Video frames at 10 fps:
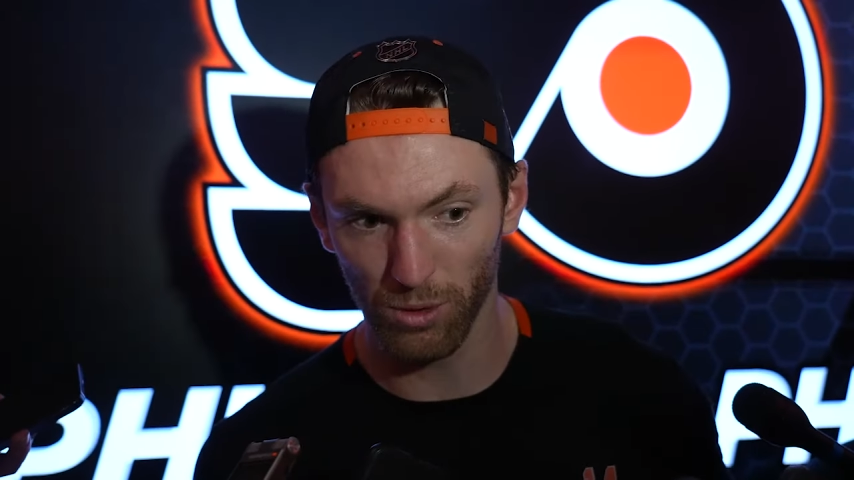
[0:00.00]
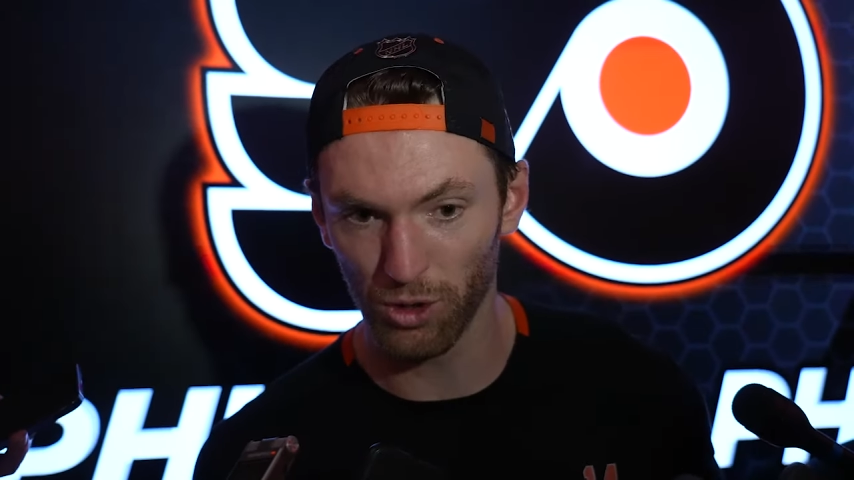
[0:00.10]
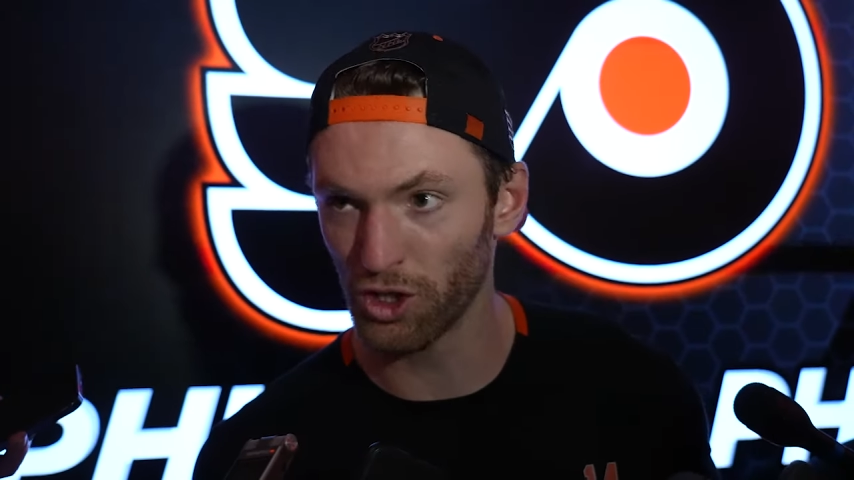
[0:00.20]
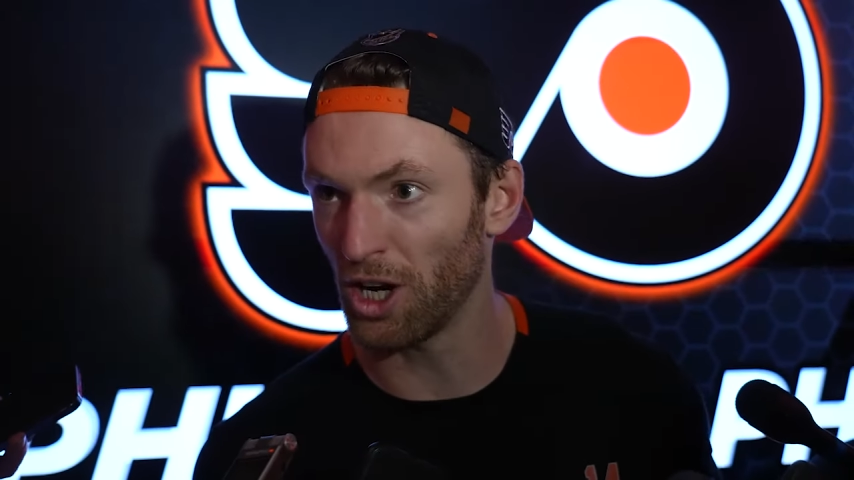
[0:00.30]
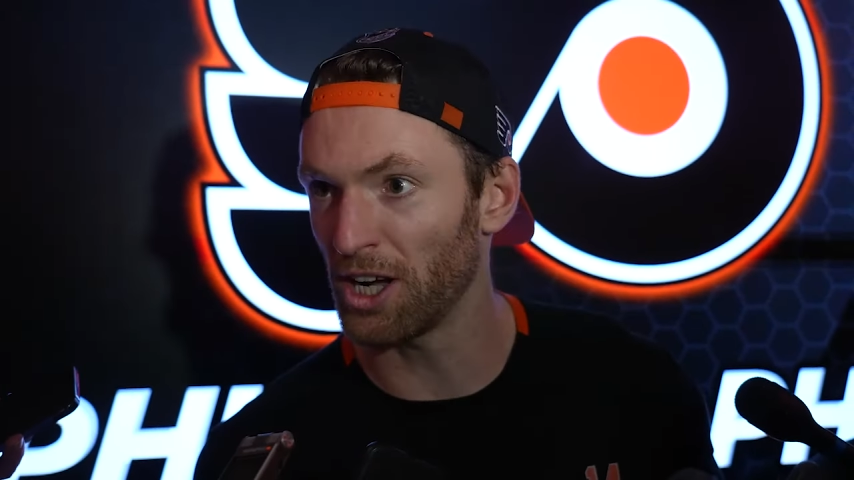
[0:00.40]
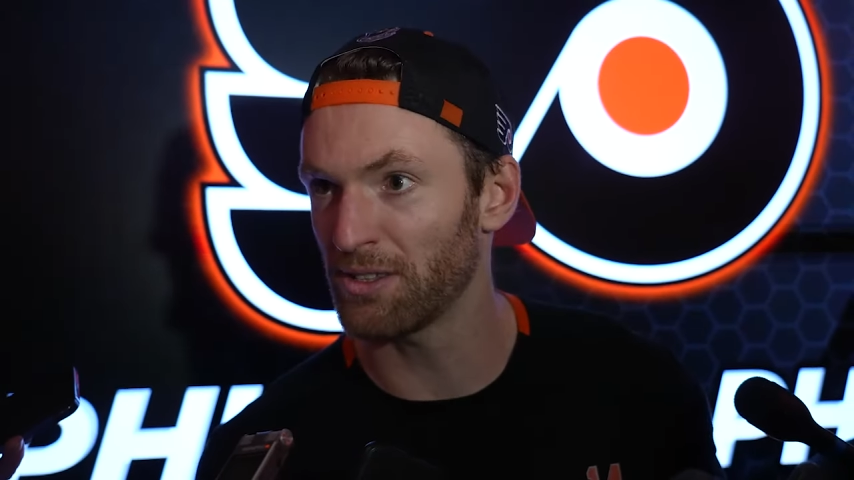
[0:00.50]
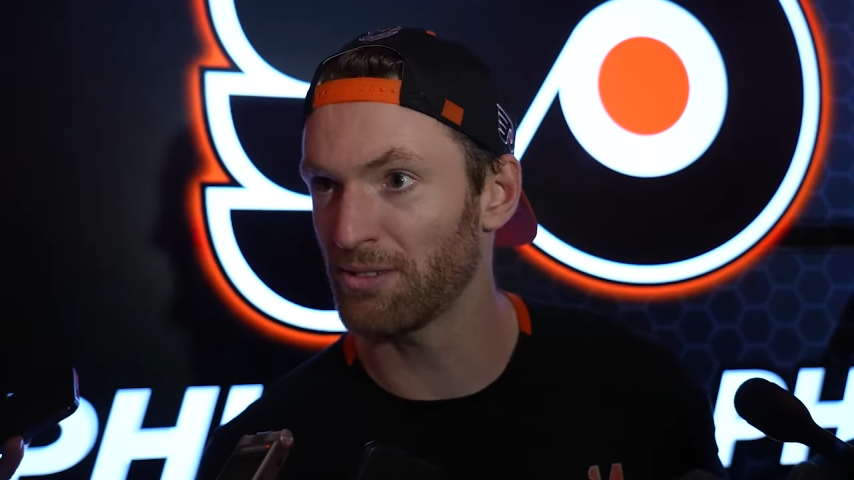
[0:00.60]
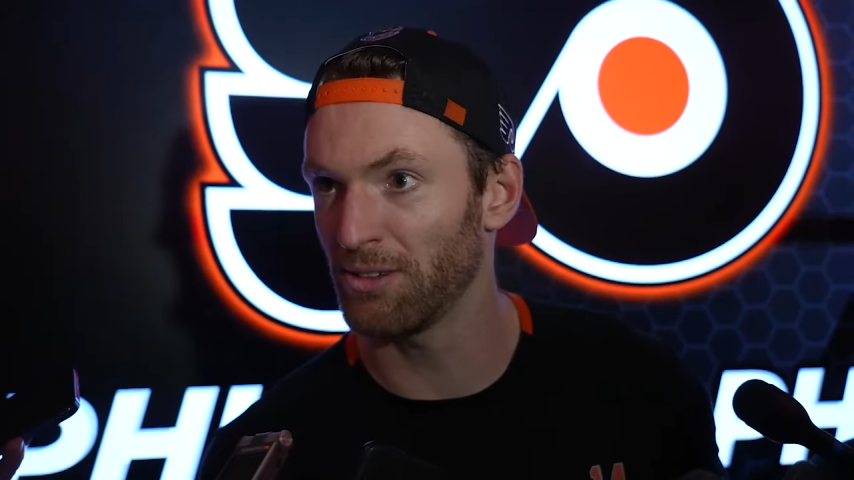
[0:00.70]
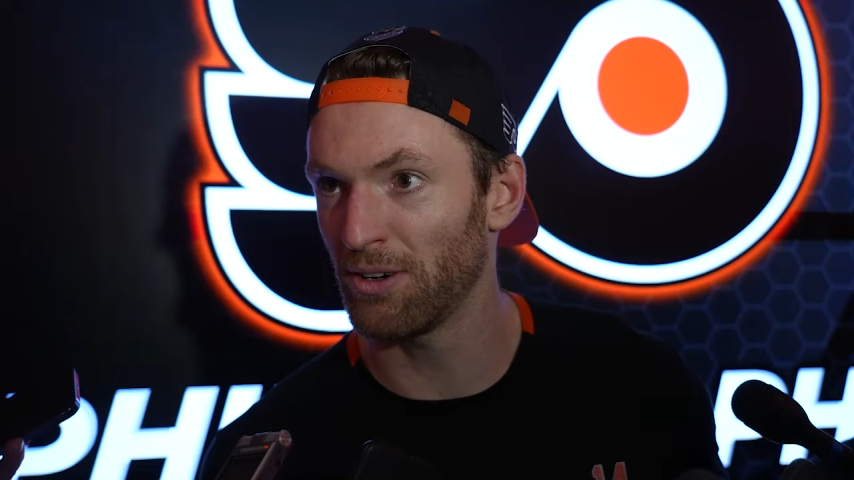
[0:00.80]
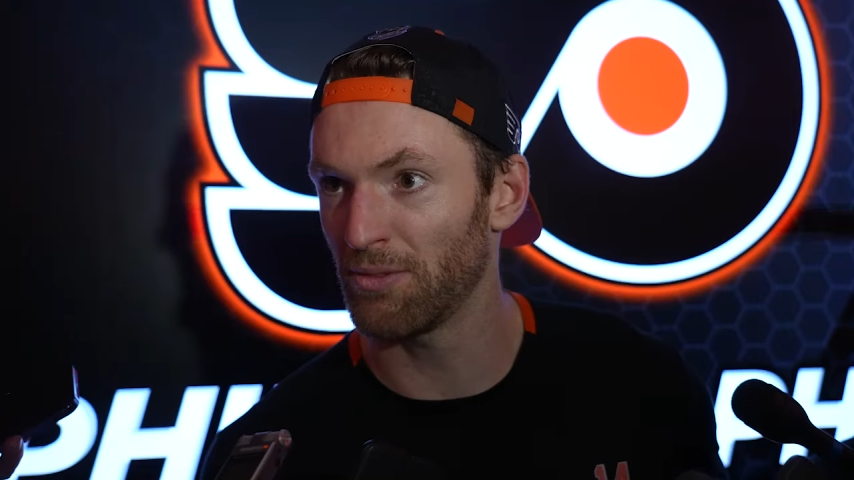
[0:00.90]

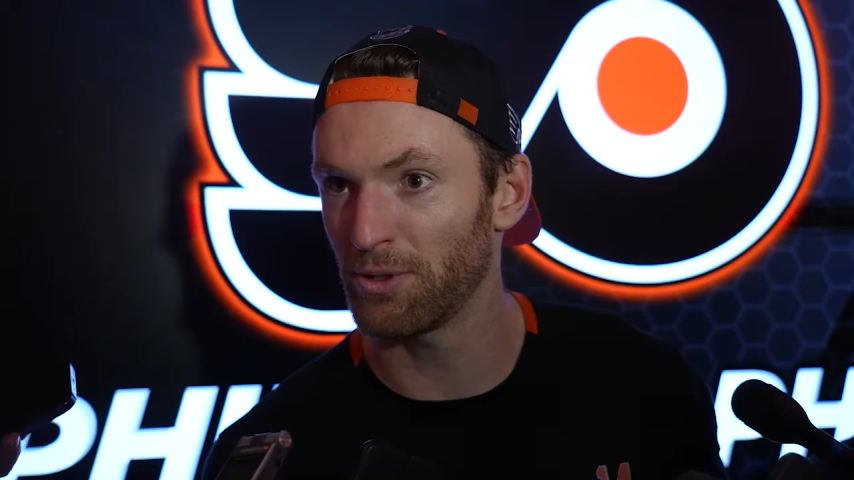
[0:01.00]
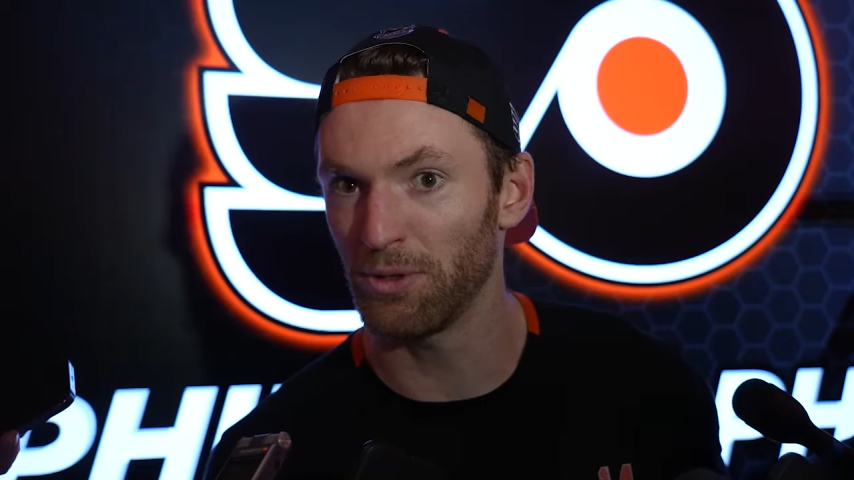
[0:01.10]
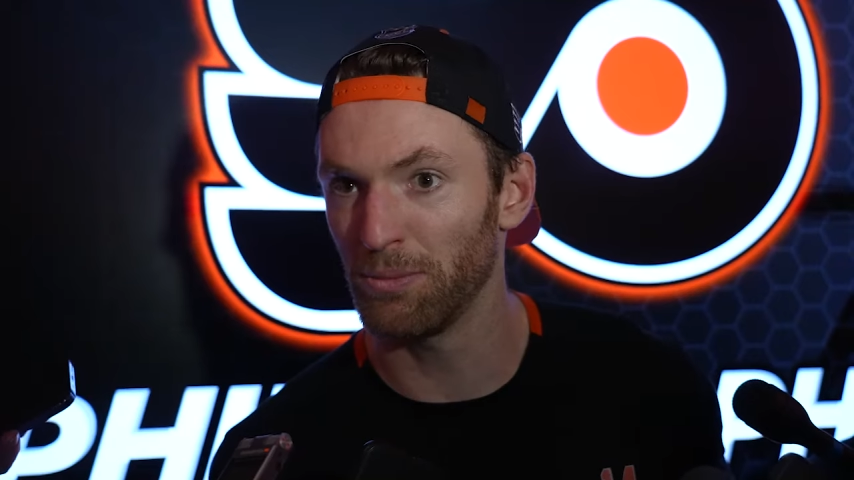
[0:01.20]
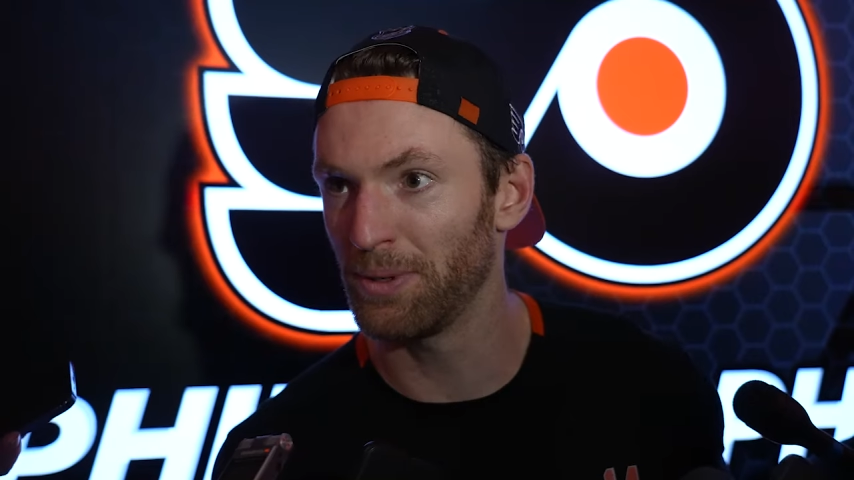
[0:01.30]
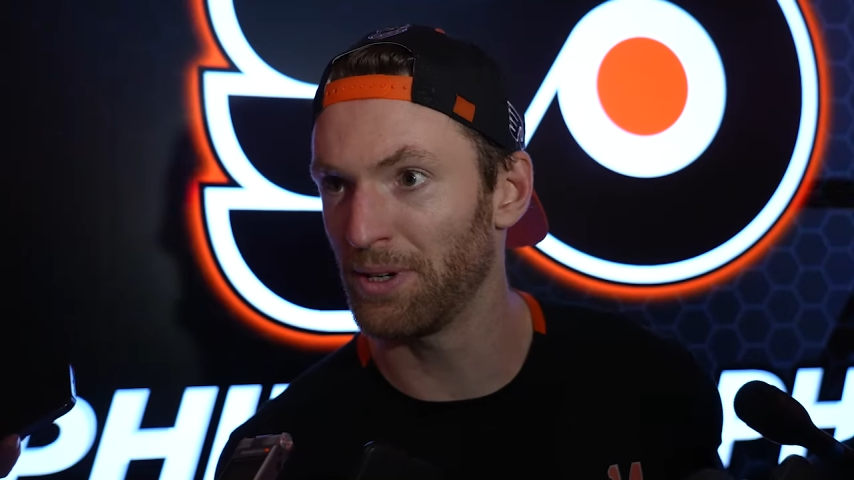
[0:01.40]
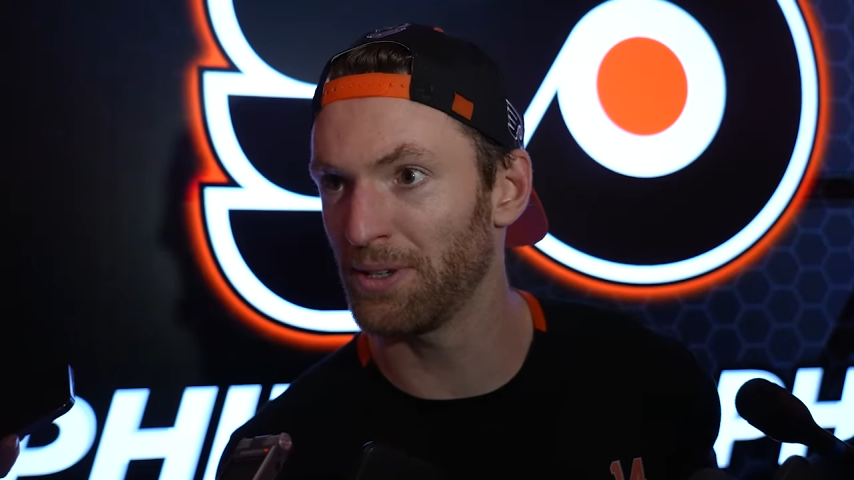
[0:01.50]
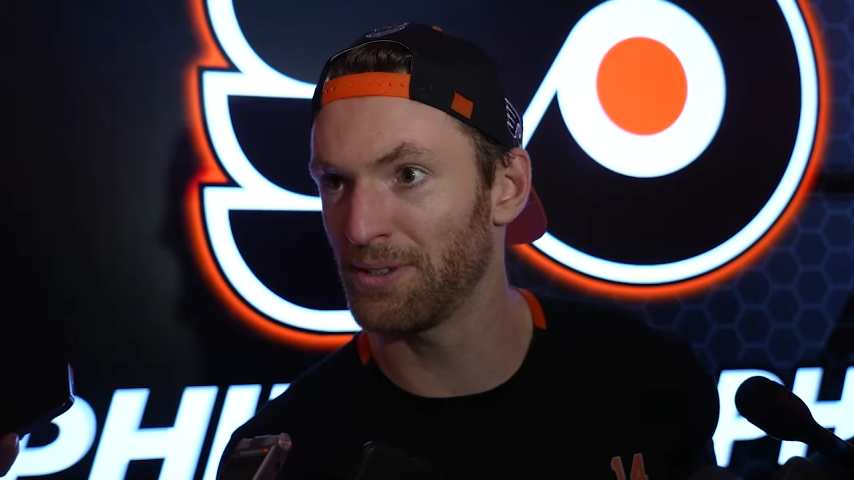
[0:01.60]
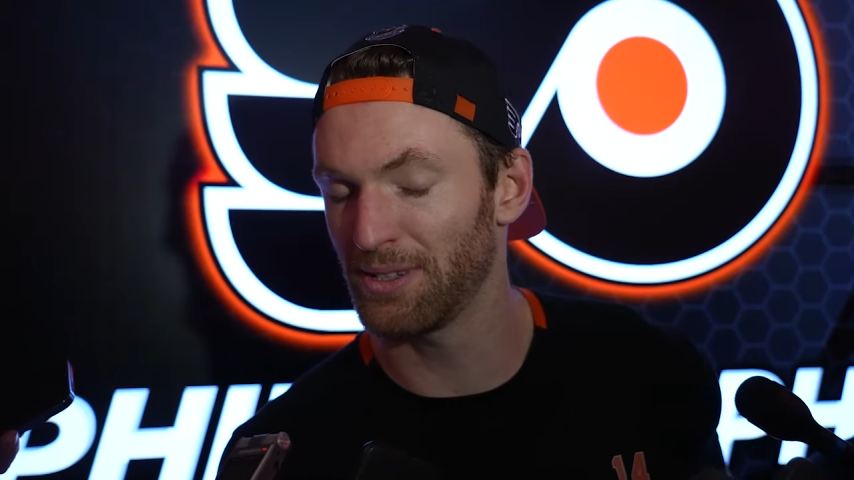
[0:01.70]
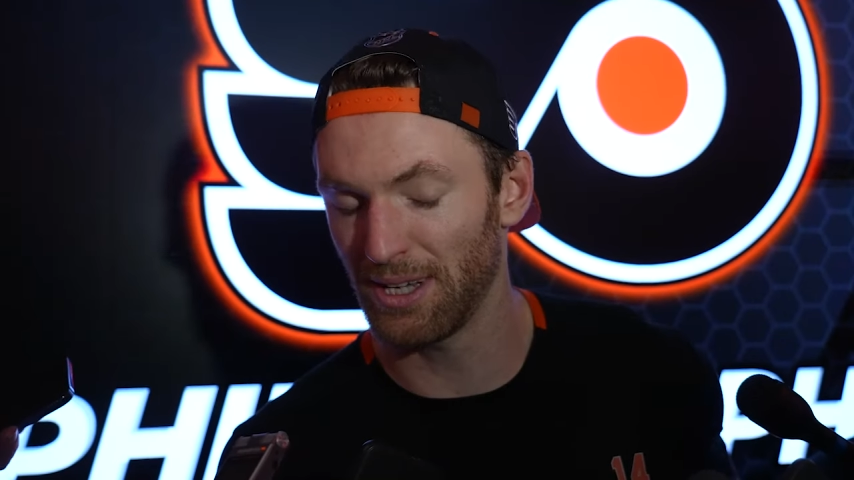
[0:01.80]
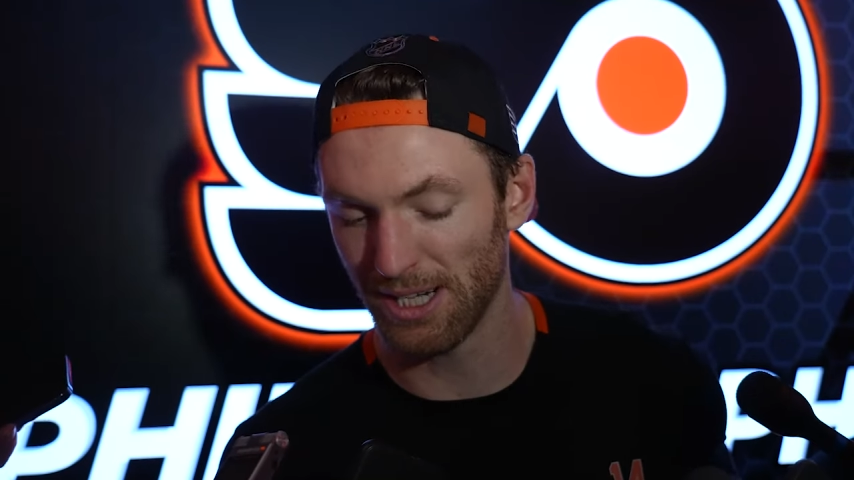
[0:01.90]
shots, after two
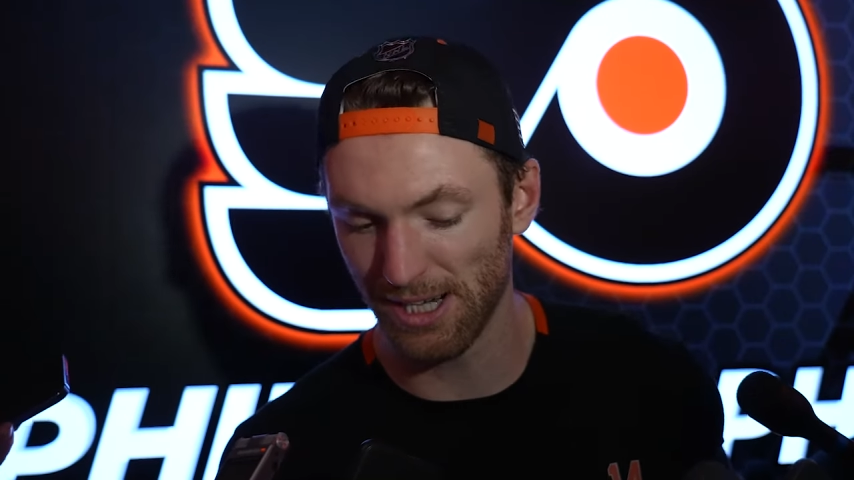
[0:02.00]
periods, those